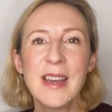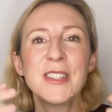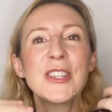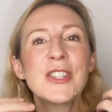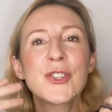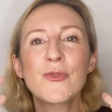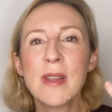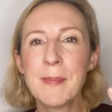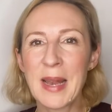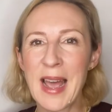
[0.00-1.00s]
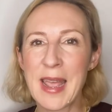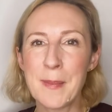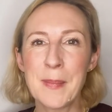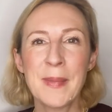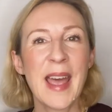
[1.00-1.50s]
to
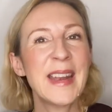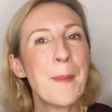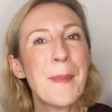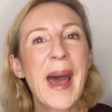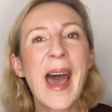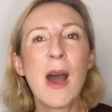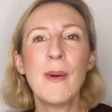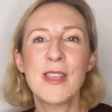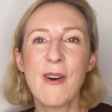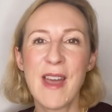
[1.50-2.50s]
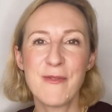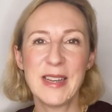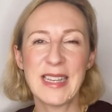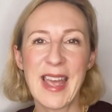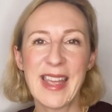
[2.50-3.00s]
streamline and empower your
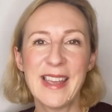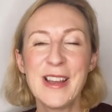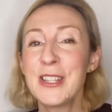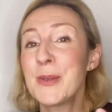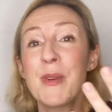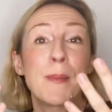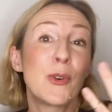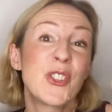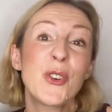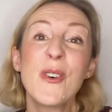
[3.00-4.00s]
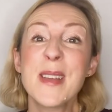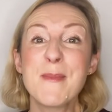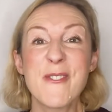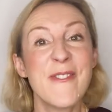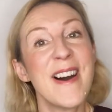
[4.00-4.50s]
everyday, to bring more joy,
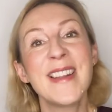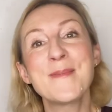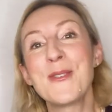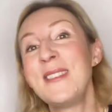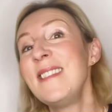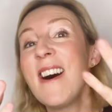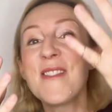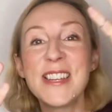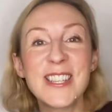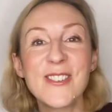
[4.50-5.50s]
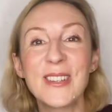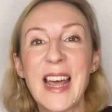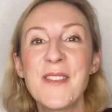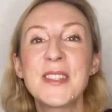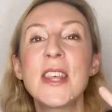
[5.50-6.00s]
more fun, more love into your
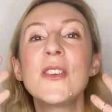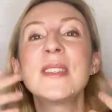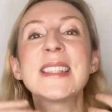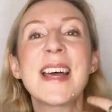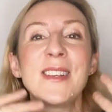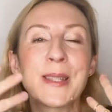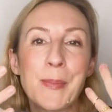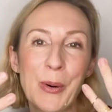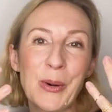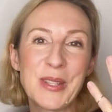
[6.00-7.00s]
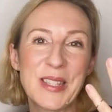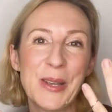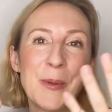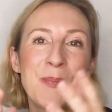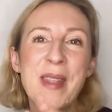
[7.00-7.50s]
life so that your style supports
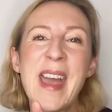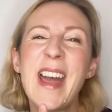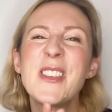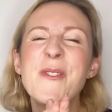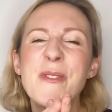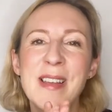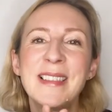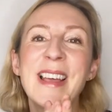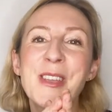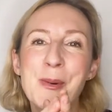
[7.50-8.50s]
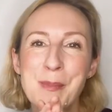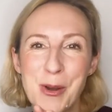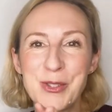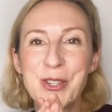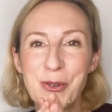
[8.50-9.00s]
you and you feel like your
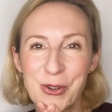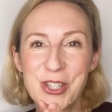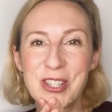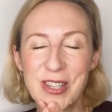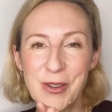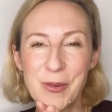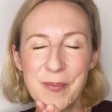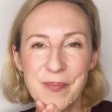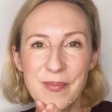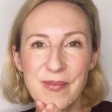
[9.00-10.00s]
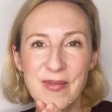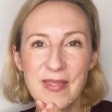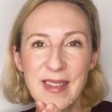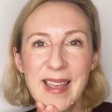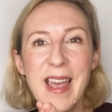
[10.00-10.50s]
most gorgeous you.
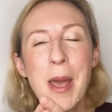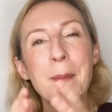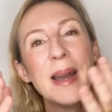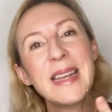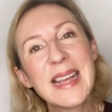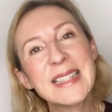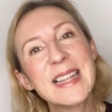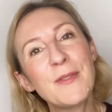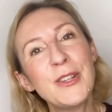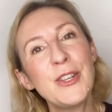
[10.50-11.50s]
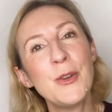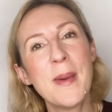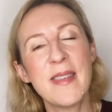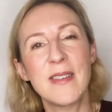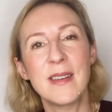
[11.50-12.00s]
My Next Level You
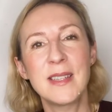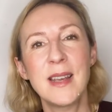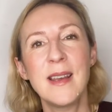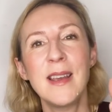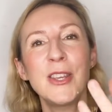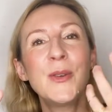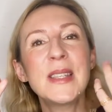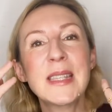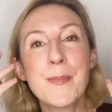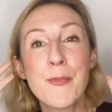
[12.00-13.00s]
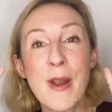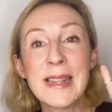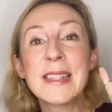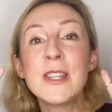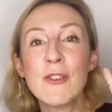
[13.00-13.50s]
method uses the
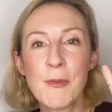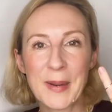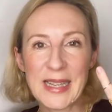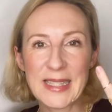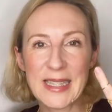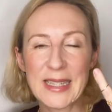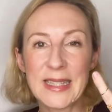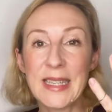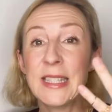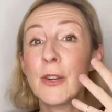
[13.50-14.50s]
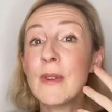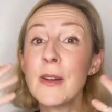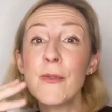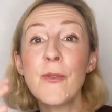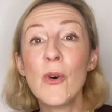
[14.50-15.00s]
brain's neuroplasticity to
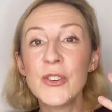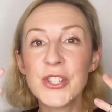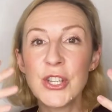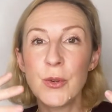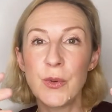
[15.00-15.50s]
reinforce new